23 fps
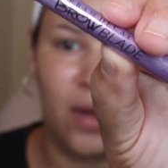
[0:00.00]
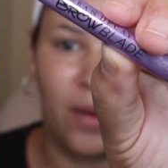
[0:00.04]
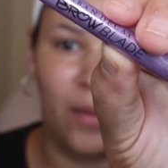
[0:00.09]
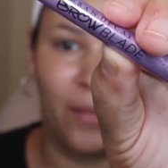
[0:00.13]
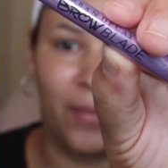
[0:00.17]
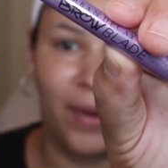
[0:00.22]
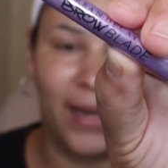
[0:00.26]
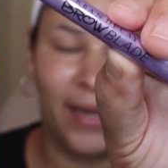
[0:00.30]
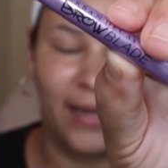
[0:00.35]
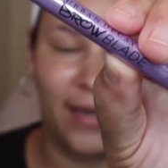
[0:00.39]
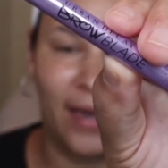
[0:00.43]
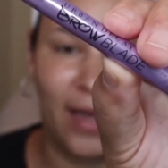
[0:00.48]

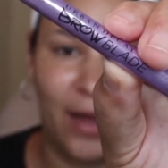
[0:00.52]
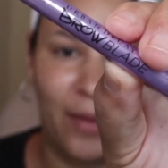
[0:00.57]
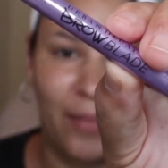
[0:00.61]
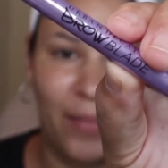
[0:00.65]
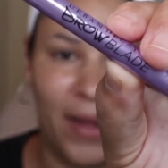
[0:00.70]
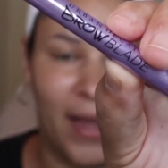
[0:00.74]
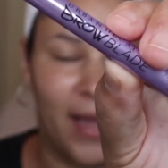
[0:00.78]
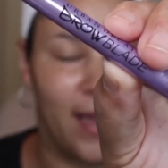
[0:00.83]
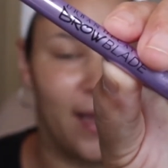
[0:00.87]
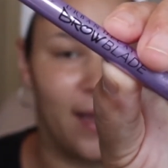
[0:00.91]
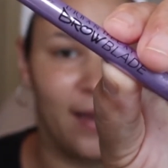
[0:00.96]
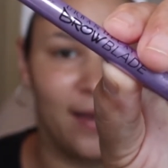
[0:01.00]
picked up
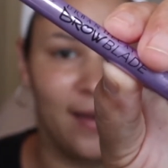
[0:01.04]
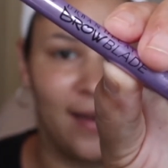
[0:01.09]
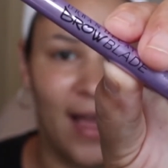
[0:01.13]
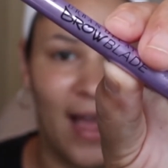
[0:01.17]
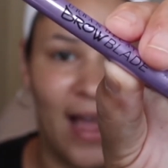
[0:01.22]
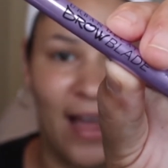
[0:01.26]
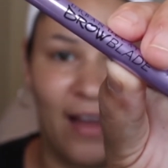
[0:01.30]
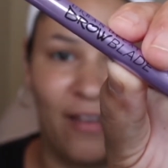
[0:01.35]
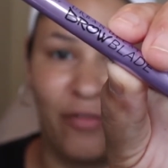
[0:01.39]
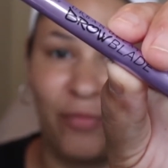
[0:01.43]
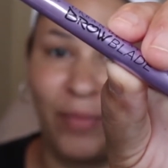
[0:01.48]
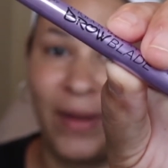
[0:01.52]
and I
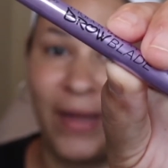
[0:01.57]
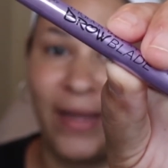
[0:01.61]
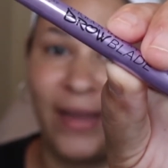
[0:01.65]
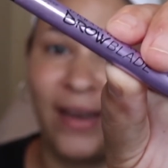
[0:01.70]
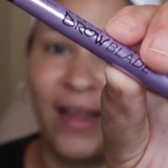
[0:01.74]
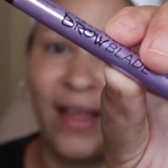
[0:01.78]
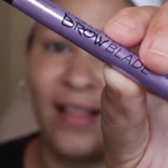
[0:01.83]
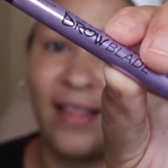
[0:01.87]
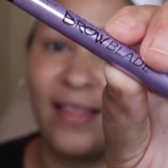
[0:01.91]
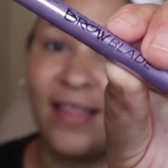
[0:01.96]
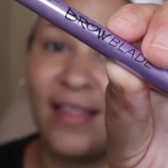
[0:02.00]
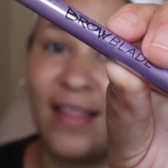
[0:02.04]
have been
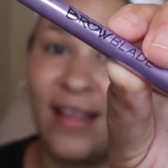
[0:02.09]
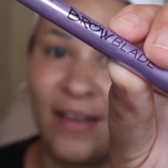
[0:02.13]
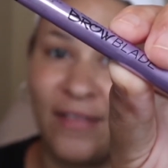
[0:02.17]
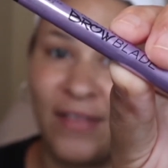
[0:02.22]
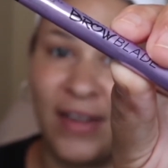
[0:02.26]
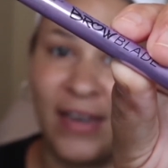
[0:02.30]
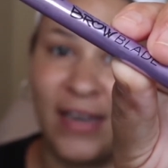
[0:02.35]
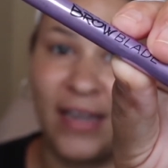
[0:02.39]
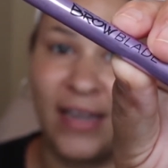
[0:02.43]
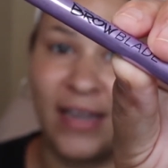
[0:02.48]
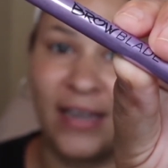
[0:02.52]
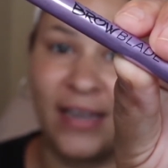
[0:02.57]

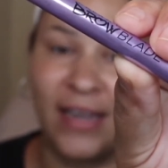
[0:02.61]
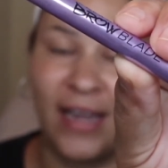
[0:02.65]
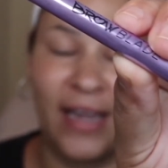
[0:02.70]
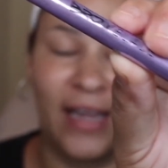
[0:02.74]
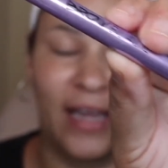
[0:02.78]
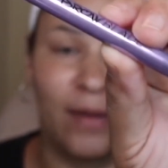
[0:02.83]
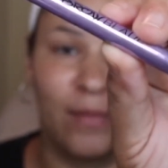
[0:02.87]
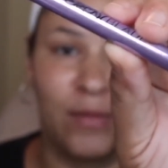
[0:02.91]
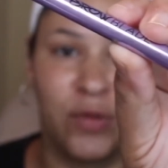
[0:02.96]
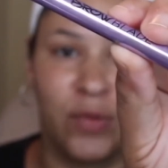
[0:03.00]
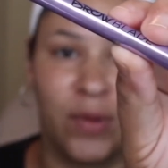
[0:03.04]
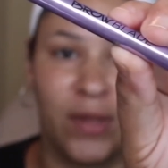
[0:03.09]
loving it. It
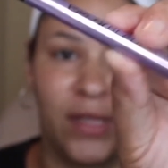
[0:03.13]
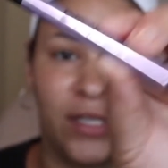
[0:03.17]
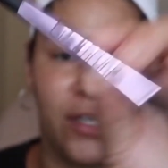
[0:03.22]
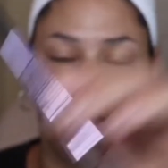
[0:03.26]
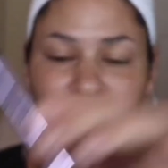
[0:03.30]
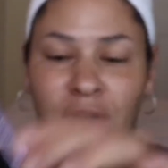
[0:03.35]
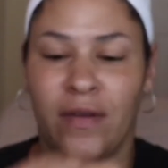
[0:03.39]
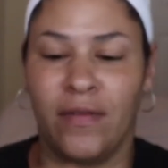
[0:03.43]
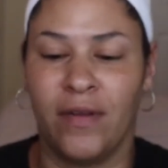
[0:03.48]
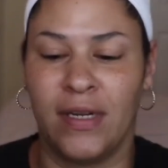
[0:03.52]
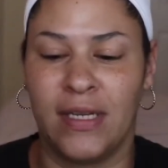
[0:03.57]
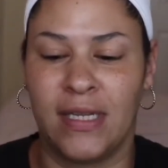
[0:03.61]
comes with two
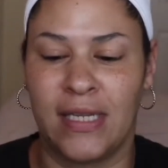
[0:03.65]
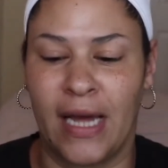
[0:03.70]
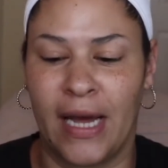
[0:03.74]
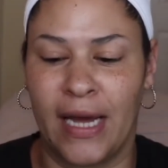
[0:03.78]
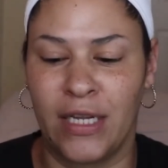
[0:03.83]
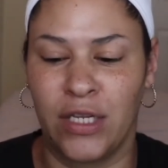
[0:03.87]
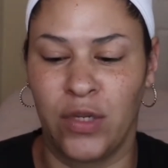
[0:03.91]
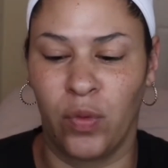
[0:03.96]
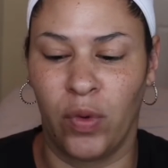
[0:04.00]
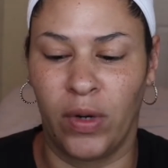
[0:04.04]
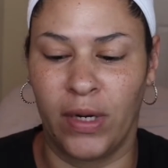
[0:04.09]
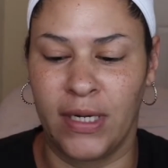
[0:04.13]
different
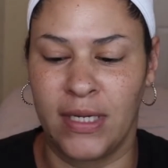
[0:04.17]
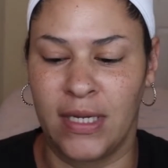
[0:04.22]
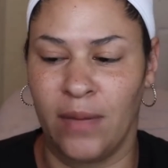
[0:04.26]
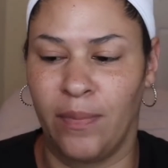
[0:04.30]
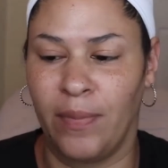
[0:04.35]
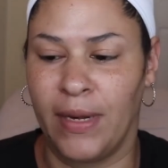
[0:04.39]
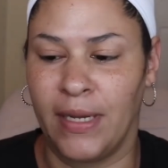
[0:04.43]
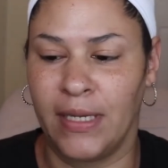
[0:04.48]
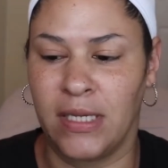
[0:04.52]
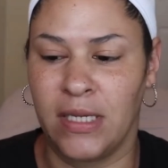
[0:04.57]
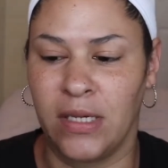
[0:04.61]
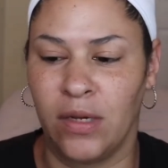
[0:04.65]
sides. One is a
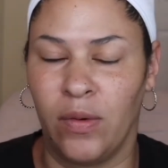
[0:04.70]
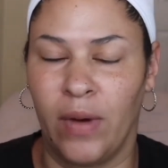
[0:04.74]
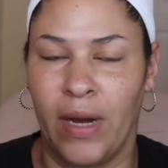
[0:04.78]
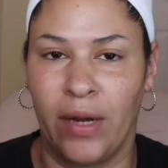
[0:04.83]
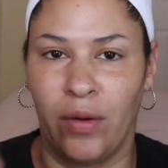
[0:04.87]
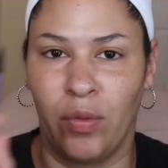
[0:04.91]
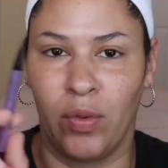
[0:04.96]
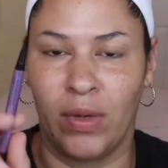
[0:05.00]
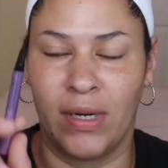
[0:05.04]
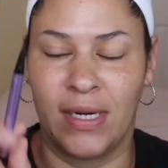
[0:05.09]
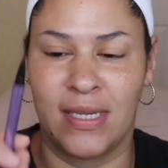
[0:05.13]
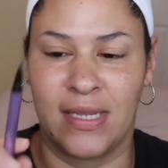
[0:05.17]
pencil
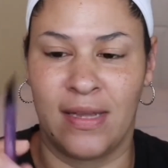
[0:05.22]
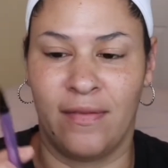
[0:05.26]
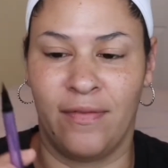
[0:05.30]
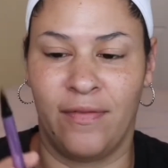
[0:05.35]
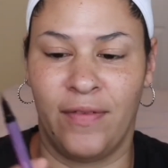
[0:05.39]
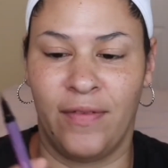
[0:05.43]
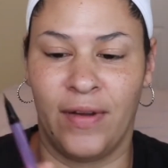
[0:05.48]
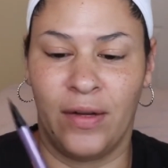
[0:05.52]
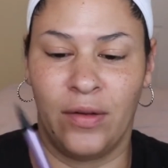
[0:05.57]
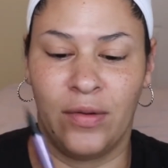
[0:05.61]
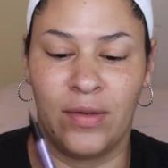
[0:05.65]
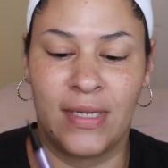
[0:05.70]
and one is a
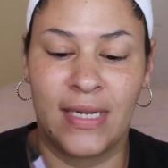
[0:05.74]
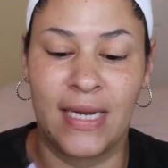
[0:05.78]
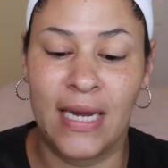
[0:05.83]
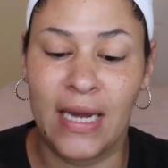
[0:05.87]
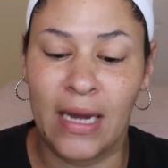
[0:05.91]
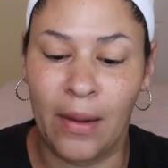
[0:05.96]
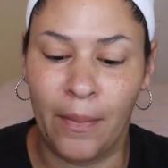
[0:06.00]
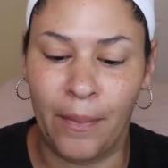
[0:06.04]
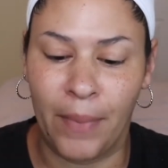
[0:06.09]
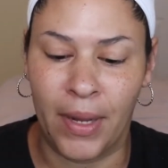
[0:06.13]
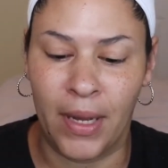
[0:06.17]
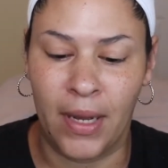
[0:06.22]
felt
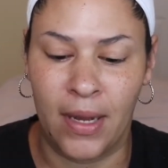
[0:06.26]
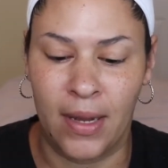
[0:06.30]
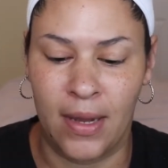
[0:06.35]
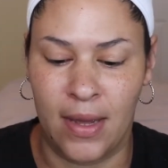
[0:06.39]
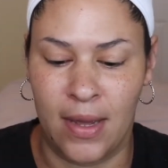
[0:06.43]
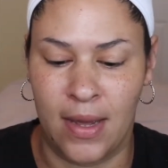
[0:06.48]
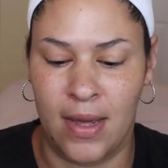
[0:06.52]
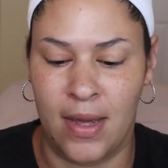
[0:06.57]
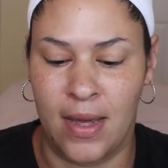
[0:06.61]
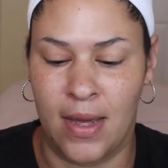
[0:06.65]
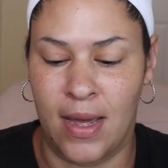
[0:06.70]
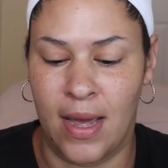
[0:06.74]
tip.
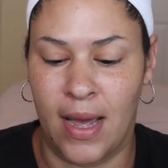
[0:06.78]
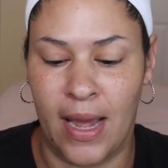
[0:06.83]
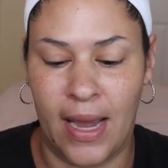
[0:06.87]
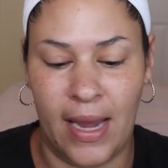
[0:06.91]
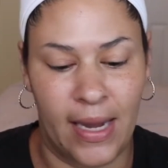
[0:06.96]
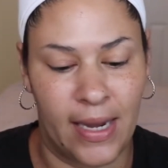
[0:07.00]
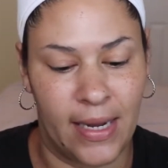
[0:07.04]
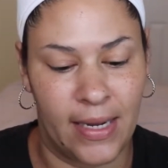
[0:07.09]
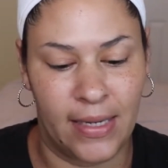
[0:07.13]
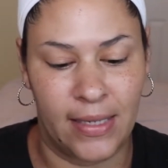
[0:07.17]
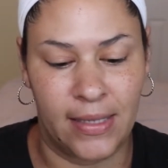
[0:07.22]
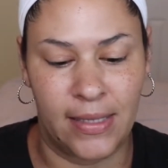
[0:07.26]

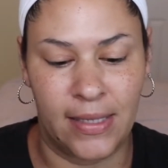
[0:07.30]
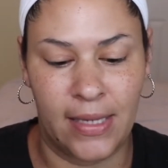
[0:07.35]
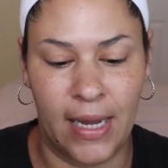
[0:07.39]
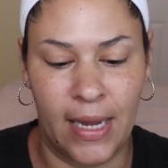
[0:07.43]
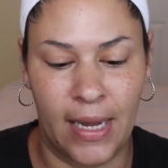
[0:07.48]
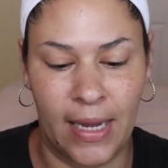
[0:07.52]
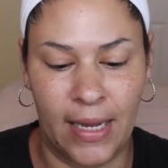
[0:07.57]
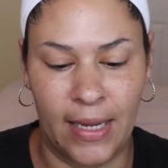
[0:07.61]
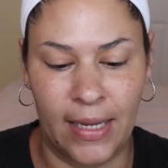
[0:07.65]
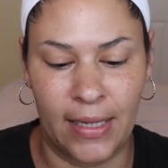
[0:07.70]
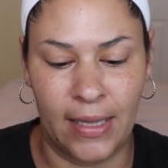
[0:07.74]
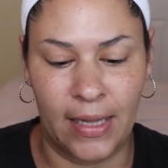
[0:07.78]
And
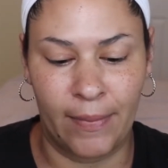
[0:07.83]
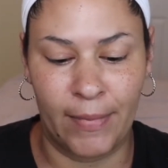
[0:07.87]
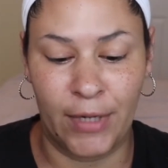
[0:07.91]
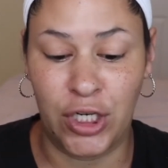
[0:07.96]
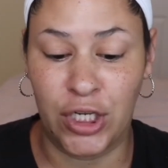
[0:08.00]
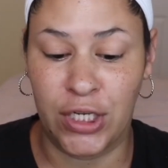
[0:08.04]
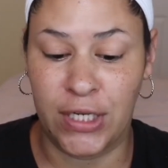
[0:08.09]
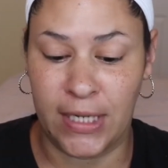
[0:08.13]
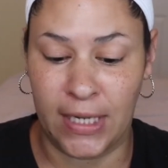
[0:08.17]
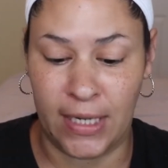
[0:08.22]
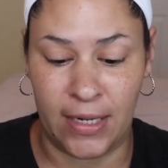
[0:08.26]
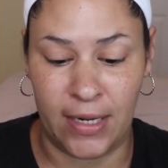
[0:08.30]
let me
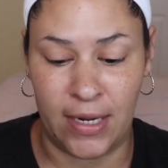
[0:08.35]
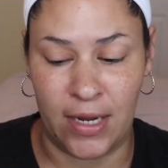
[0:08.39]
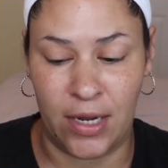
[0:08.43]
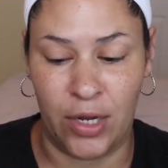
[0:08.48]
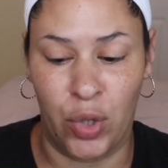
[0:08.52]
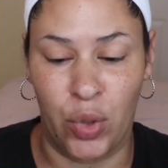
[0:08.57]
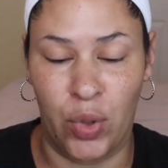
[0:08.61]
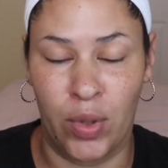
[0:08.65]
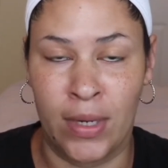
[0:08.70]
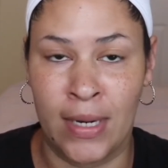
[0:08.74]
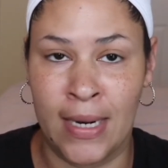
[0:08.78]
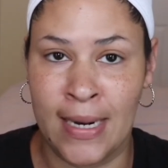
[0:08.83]
just tell
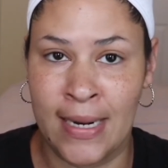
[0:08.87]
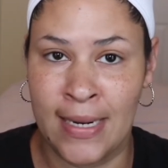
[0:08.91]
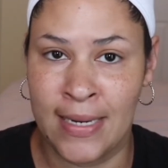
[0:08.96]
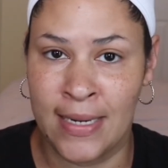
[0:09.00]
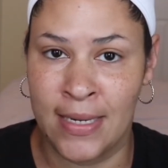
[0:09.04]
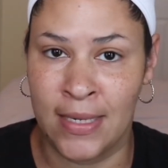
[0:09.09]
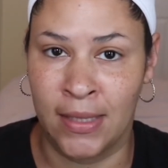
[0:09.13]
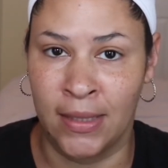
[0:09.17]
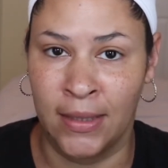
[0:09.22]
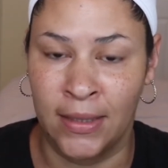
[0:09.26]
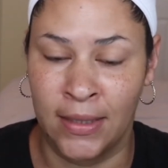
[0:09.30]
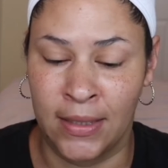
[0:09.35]
you,
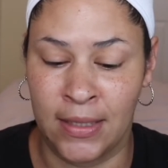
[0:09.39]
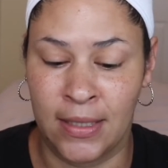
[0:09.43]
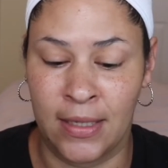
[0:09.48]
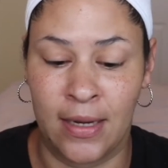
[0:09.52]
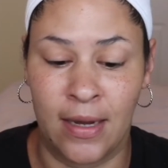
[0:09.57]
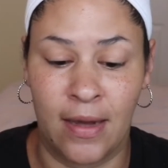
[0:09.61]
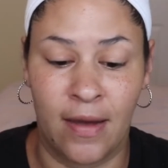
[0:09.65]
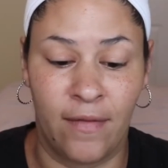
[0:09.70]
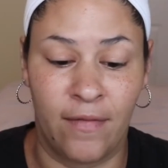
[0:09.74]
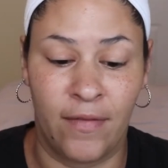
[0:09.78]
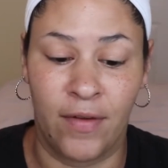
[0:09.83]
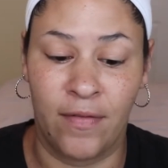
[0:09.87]

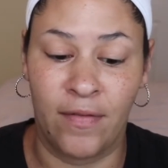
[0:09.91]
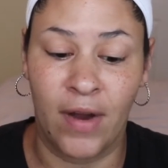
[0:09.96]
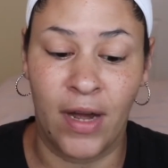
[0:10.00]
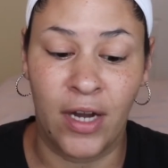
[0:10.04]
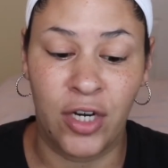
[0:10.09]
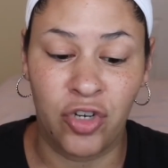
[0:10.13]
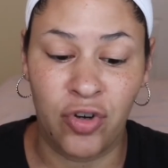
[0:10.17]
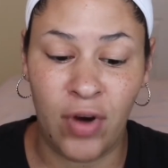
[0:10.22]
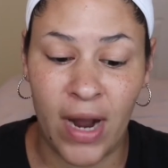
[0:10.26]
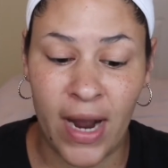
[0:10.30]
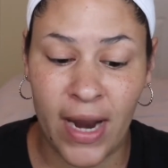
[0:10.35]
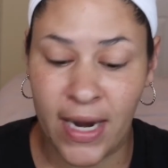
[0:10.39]
if you've not
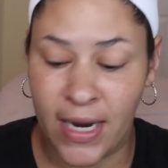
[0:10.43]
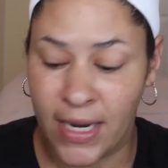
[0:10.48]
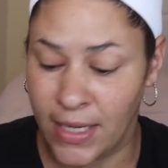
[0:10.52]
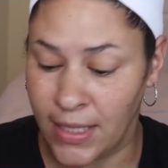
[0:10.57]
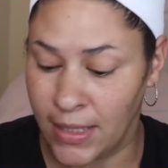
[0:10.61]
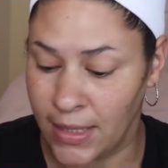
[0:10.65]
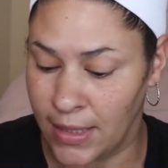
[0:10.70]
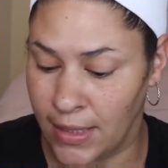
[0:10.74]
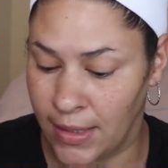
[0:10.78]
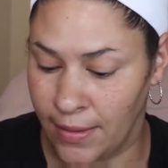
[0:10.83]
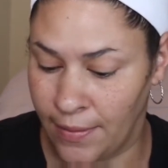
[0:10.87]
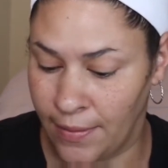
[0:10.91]
tried it,